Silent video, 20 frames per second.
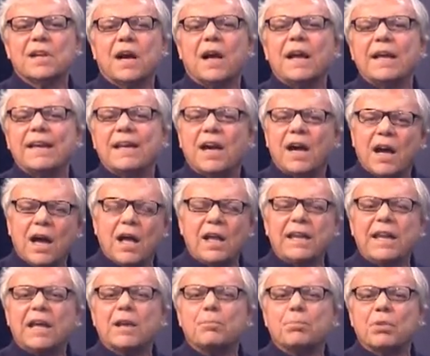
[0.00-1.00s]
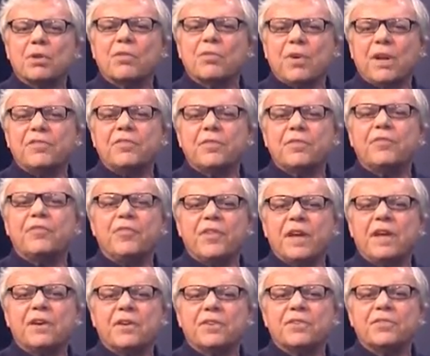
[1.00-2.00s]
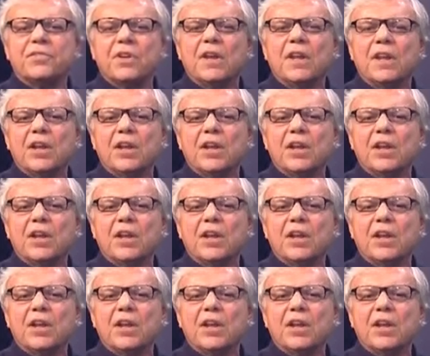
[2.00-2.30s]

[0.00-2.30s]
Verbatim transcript: Iconic progressive figures